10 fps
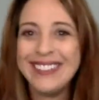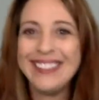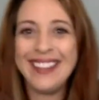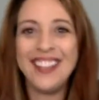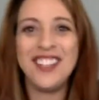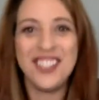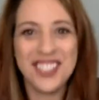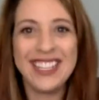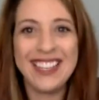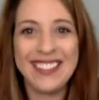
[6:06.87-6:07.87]
They
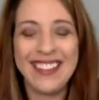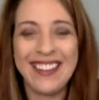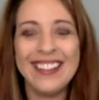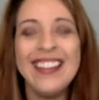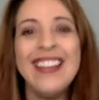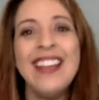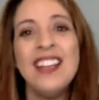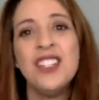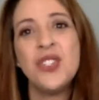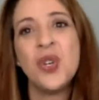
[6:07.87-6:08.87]
understand that.
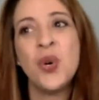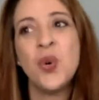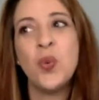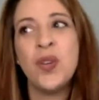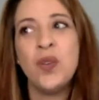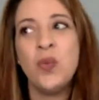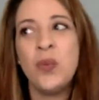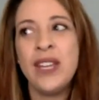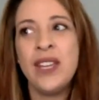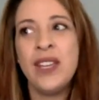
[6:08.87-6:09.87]
So when
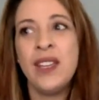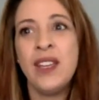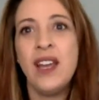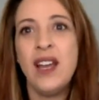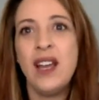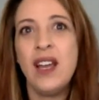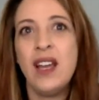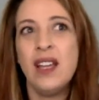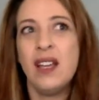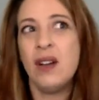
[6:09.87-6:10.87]
we
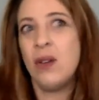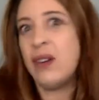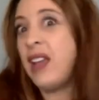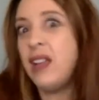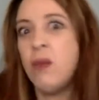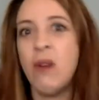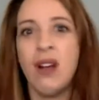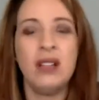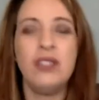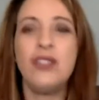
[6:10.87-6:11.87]
or
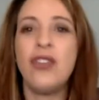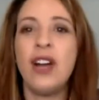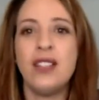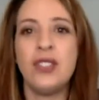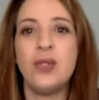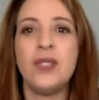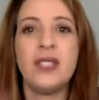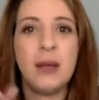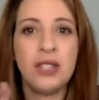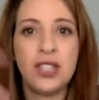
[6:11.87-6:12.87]
anyone tries to
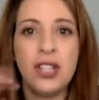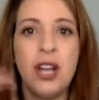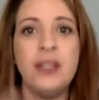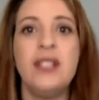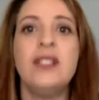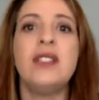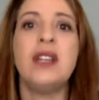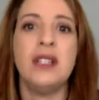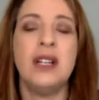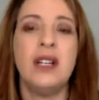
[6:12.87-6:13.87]
establish dominance
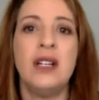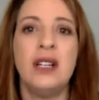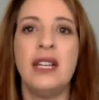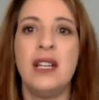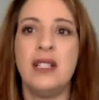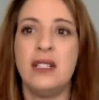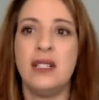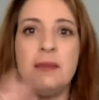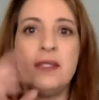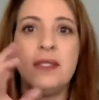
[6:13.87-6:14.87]
on a dog and
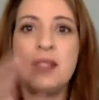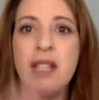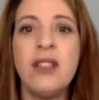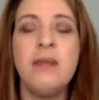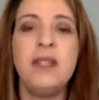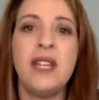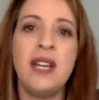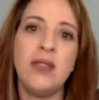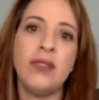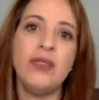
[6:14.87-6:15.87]
just stare them
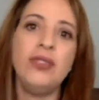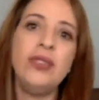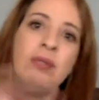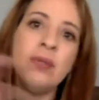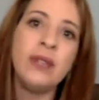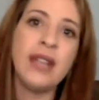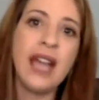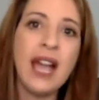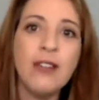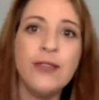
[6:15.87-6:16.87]
down, do an
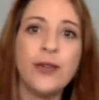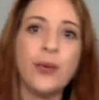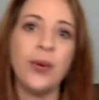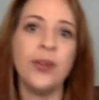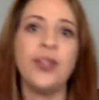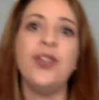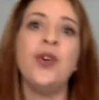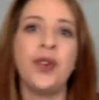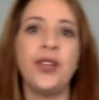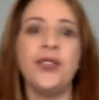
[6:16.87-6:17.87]
alpha roll, you know,
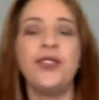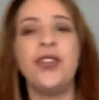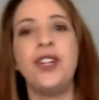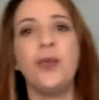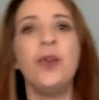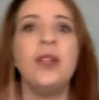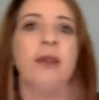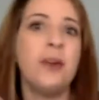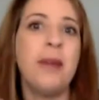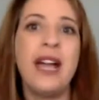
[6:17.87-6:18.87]
where you try to roll them
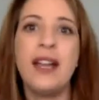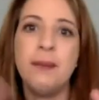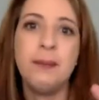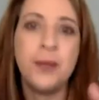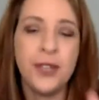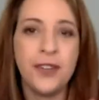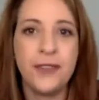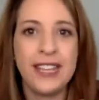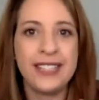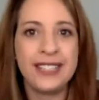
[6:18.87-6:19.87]
on their back and put your
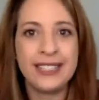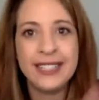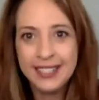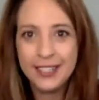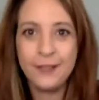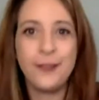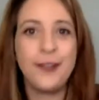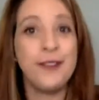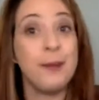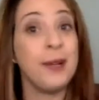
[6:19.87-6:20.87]
face in
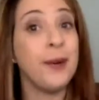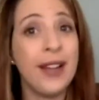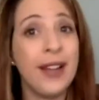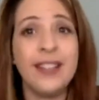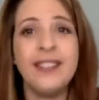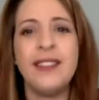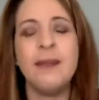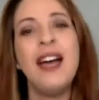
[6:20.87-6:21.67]
front of them and growl at them,